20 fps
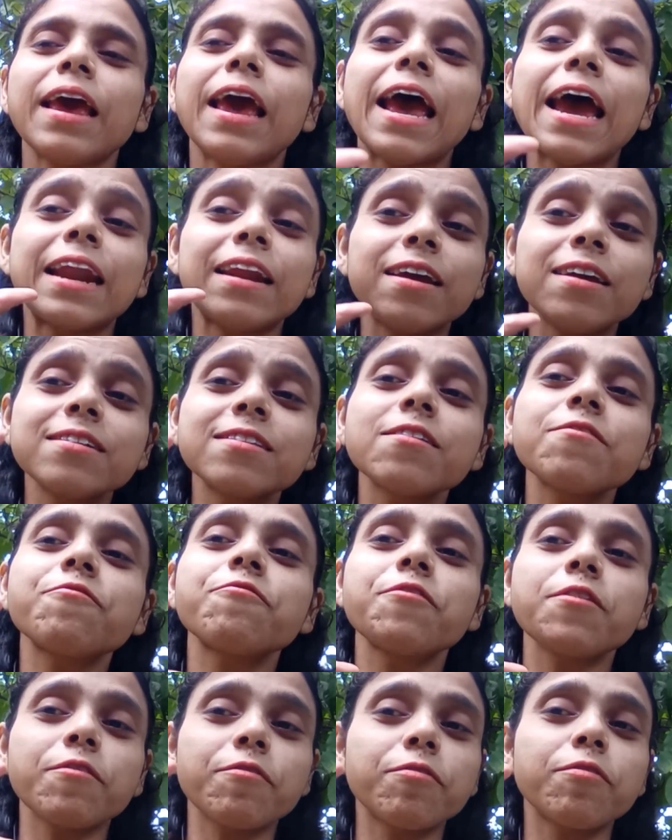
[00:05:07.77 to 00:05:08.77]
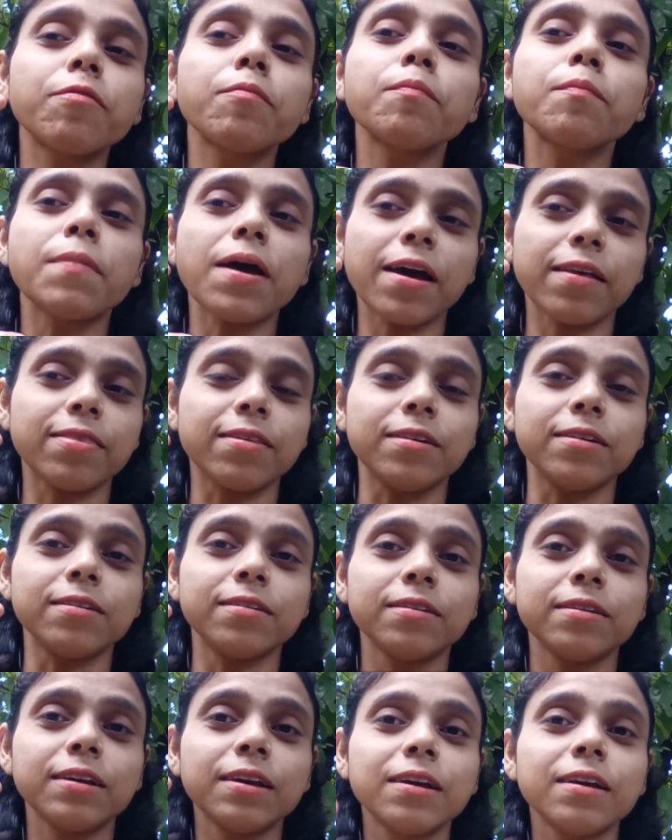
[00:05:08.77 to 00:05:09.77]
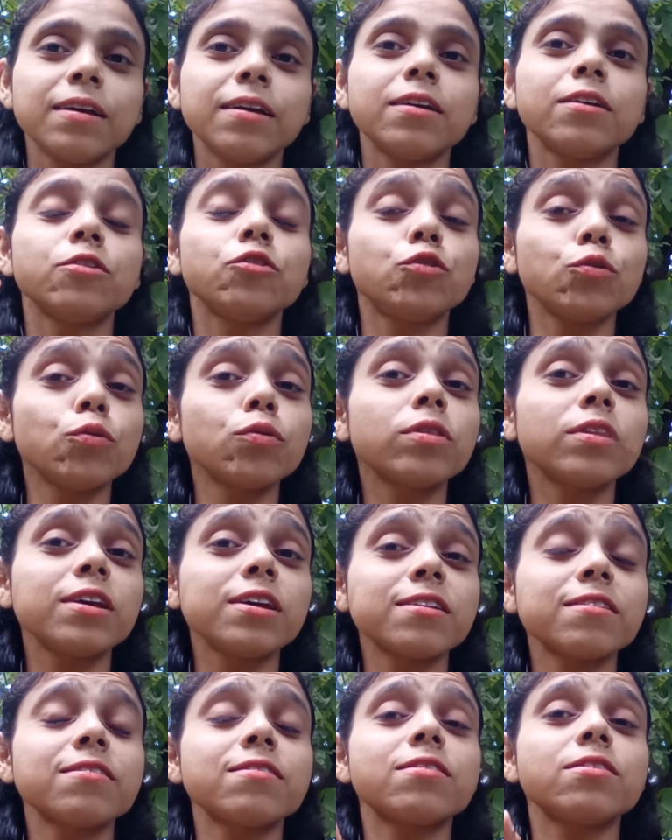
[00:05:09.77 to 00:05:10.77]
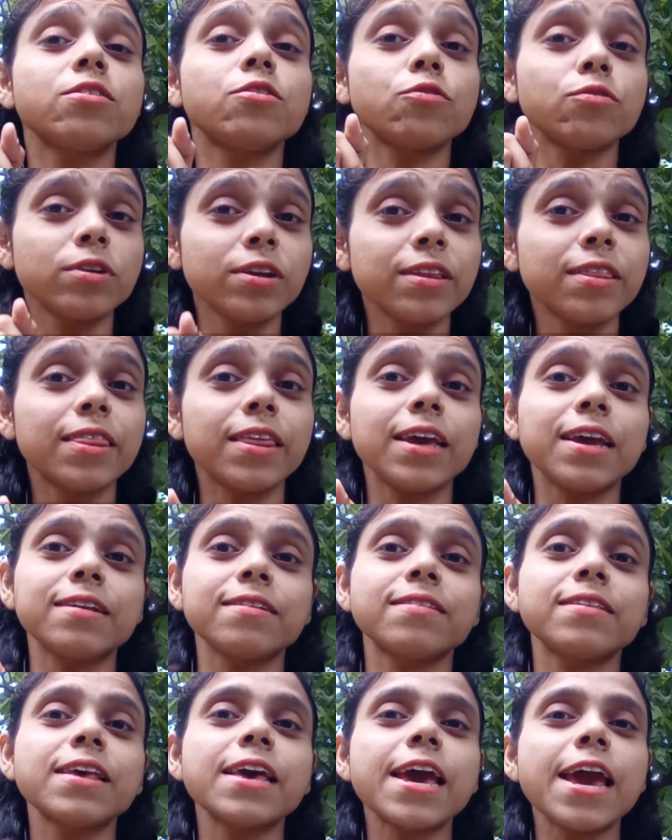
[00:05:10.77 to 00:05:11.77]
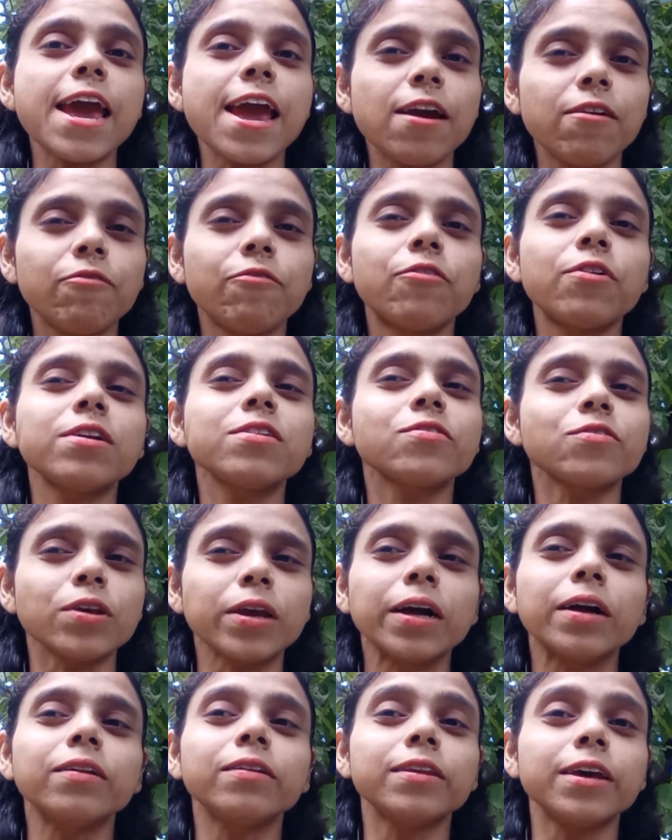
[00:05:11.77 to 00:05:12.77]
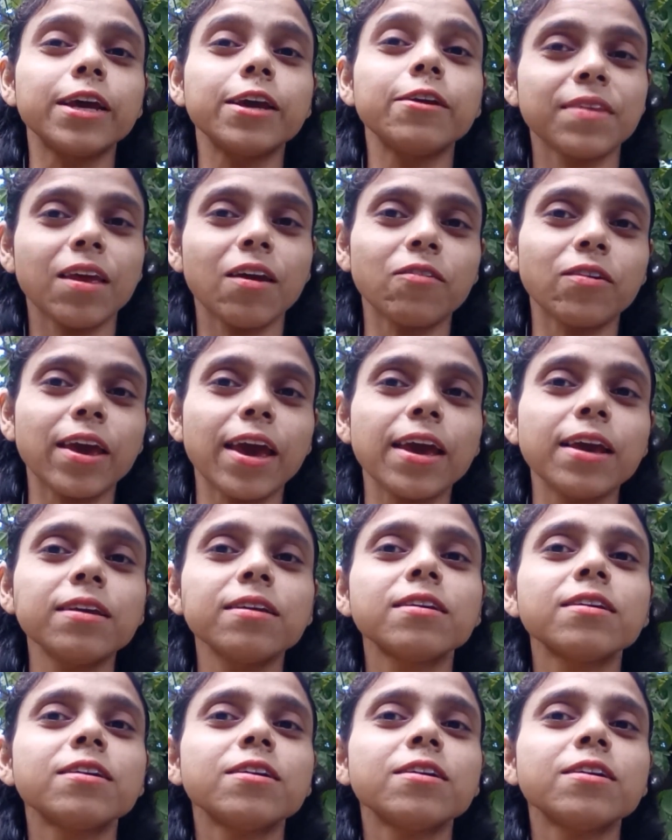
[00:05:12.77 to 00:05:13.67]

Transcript: And here's the fifth method. Do these three things every single day. Okay?